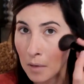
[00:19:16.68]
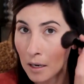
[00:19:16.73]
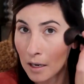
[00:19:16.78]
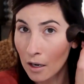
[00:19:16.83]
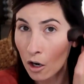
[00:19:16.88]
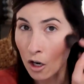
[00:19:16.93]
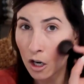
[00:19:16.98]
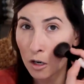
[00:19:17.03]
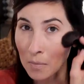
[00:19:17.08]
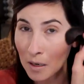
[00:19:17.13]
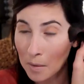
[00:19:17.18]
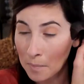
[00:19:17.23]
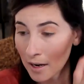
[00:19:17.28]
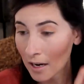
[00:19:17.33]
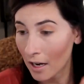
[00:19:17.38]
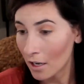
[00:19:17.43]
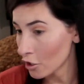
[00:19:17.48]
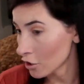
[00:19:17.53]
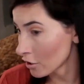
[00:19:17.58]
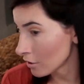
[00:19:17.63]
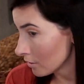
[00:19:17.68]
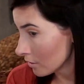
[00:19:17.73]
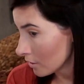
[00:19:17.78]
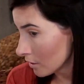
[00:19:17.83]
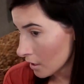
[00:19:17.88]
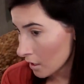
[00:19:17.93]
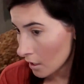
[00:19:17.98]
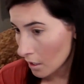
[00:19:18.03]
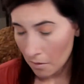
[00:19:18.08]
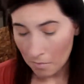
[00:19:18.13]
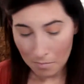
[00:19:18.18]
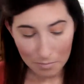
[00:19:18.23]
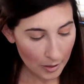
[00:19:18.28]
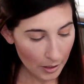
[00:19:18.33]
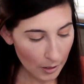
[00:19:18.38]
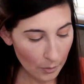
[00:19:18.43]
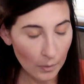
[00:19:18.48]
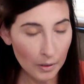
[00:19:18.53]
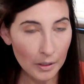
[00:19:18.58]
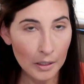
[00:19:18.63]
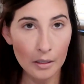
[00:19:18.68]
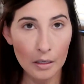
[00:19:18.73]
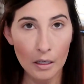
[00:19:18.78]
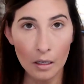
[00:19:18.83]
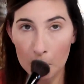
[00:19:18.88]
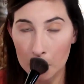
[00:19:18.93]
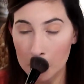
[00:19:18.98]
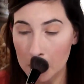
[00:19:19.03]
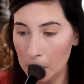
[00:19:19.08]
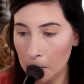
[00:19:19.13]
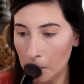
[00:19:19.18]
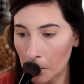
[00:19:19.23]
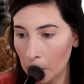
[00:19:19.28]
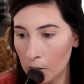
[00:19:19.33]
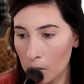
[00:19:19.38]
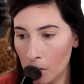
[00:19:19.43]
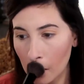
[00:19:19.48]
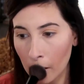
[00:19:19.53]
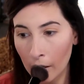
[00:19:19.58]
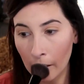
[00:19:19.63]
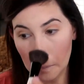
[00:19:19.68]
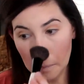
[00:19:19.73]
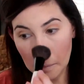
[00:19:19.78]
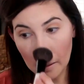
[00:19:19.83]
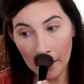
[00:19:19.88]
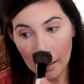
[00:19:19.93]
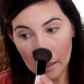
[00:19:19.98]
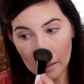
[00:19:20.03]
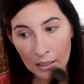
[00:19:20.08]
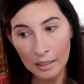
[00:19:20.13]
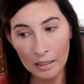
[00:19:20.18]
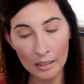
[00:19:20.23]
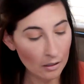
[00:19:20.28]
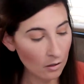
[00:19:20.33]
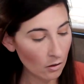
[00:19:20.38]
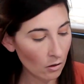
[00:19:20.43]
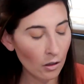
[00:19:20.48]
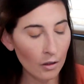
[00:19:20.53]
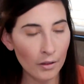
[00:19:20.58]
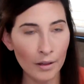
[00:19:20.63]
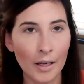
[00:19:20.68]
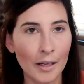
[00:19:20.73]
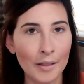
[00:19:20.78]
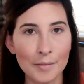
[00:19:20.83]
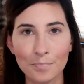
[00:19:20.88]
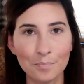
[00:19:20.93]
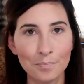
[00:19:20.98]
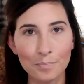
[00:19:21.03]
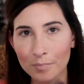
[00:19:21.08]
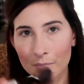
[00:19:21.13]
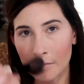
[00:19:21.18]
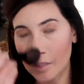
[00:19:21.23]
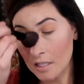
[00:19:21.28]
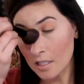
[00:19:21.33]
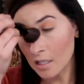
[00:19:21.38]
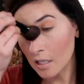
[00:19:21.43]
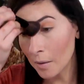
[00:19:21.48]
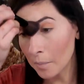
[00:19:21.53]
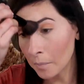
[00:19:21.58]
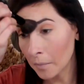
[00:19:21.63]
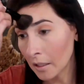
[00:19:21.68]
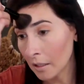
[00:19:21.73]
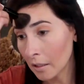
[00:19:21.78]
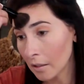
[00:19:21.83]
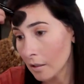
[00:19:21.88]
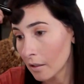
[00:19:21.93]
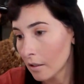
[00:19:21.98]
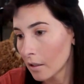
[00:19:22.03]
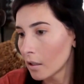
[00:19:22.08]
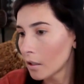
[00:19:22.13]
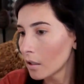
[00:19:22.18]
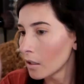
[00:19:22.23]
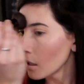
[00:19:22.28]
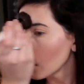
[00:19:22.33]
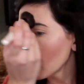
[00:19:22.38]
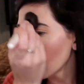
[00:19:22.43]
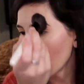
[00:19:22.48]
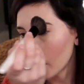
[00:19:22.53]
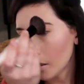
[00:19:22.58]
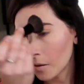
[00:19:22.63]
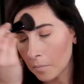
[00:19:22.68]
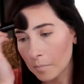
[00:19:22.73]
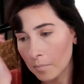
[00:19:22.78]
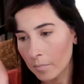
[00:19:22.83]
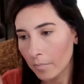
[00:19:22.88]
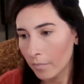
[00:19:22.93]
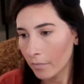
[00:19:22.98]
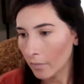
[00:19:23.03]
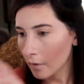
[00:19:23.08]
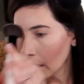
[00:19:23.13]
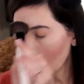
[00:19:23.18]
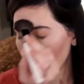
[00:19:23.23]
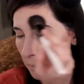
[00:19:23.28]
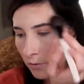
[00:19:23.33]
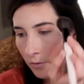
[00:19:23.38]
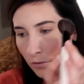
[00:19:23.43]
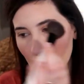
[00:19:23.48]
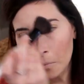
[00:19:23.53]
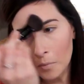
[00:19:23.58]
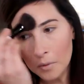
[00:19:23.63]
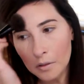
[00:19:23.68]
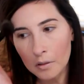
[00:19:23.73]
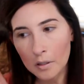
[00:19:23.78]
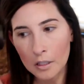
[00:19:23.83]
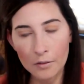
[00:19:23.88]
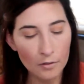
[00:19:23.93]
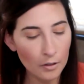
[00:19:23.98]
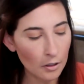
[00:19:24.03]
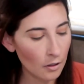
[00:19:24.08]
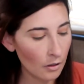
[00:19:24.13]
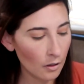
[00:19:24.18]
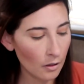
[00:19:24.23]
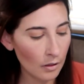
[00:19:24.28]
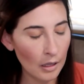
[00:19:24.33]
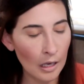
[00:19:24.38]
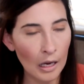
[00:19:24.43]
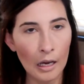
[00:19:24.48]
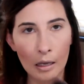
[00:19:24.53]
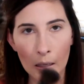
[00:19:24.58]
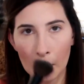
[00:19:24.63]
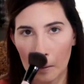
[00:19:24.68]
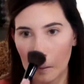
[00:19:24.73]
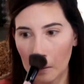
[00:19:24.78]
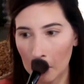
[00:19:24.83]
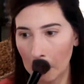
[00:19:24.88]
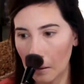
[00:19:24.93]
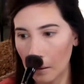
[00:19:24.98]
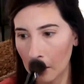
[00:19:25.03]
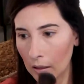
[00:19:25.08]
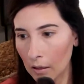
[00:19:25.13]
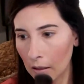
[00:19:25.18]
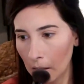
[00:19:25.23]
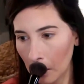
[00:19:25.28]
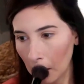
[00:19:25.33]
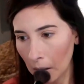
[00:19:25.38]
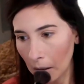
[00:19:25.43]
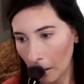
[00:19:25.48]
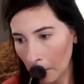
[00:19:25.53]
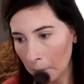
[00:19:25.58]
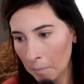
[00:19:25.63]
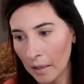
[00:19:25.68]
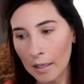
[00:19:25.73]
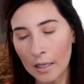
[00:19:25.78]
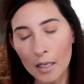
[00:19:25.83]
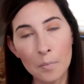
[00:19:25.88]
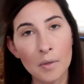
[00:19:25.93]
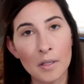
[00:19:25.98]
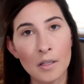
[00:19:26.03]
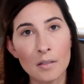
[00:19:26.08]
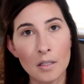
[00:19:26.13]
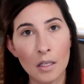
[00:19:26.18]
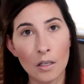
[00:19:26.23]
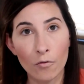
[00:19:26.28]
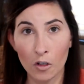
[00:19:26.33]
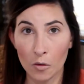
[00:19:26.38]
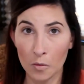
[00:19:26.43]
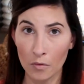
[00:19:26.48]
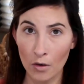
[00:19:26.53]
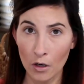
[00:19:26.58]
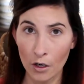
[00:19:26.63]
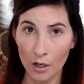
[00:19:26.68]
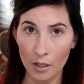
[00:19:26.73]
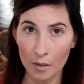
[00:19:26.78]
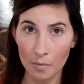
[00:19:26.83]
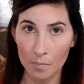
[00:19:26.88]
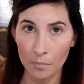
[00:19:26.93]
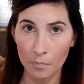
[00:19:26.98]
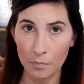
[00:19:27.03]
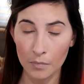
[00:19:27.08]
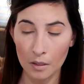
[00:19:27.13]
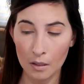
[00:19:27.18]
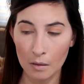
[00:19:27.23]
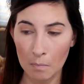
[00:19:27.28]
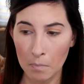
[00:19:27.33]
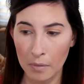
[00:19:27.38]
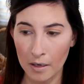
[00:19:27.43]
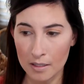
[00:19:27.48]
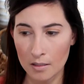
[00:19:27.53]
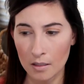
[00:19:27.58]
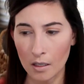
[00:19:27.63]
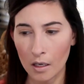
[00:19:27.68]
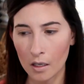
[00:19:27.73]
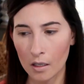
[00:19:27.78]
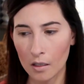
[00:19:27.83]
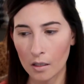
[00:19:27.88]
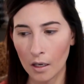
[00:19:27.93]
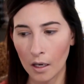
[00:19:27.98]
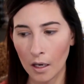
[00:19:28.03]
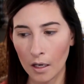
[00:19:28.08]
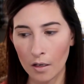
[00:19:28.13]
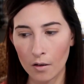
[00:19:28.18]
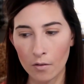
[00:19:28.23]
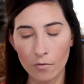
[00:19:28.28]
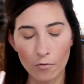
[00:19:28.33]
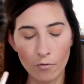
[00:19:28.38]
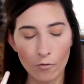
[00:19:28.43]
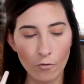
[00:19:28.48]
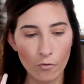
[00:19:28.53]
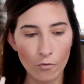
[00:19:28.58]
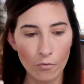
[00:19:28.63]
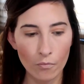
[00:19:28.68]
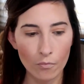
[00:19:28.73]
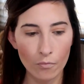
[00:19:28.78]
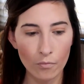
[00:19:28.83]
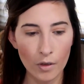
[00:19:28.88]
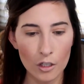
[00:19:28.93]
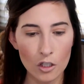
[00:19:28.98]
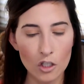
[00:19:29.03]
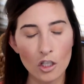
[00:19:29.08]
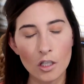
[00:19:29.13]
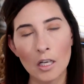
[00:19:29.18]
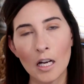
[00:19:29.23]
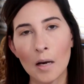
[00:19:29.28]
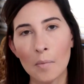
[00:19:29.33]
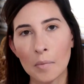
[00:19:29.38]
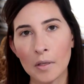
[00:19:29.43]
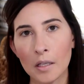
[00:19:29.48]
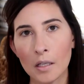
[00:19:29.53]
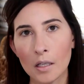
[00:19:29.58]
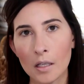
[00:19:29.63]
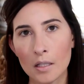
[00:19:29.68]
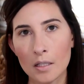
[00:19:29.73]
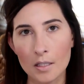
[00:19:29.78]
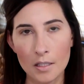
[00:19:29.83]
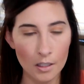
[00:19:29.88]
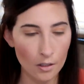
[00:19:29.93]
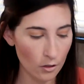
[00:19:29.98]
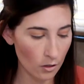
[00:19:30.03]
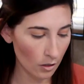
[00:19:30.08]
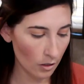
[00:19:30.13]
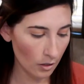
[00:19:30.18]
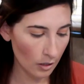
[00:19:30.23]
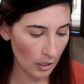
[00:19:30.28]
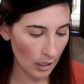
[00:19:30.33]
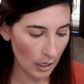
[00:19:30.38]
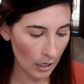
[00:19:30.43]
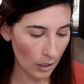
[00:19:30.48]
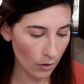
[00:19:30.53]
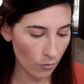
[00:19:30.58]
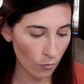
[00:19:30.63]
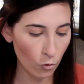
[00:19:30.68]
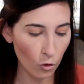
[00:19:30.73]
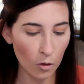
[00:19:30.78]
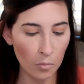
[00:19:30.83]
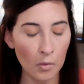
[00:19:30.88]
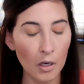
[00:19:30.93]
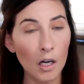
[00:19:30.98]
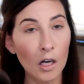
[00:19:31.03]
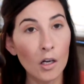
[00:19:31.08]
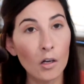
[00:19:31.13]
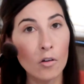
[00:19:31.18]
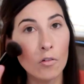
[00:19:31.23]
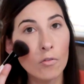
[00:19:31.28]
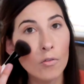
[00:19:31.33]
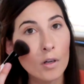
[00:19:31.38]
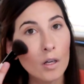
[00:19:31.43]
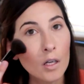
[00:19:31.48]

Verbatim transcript: art, my passion. But when it comes to drawing, painting, and all that, that's not me. I'm a firm believer that makeup is a form of art, but it's not a, it should not be considered a form of